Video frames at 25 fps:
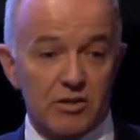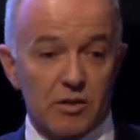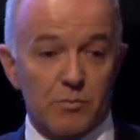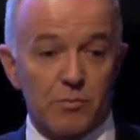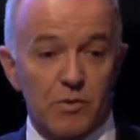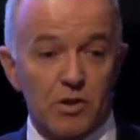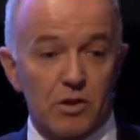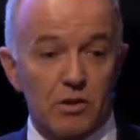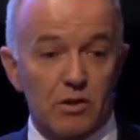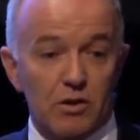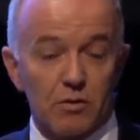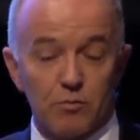I'm
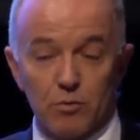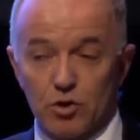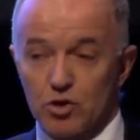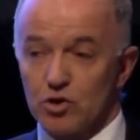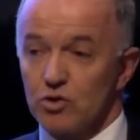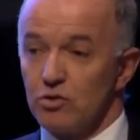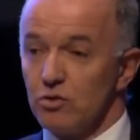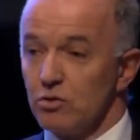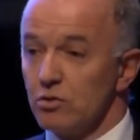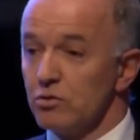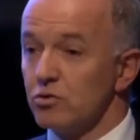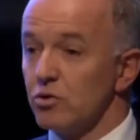the
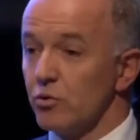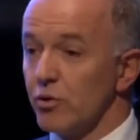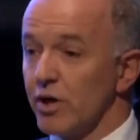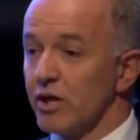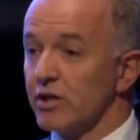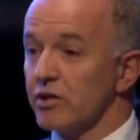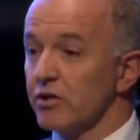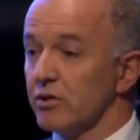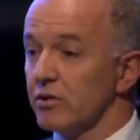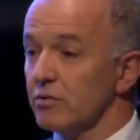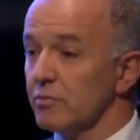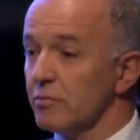Commercial
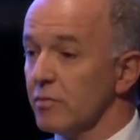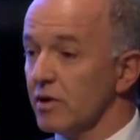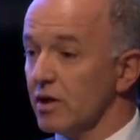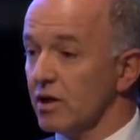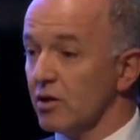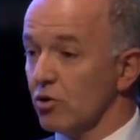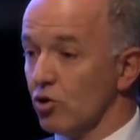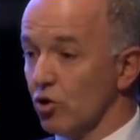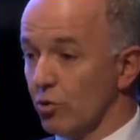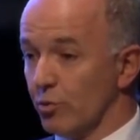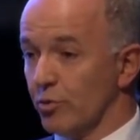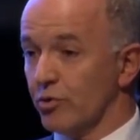Director in
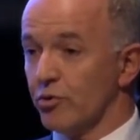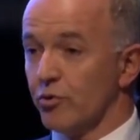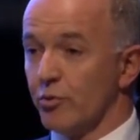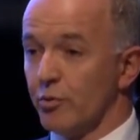the Corporate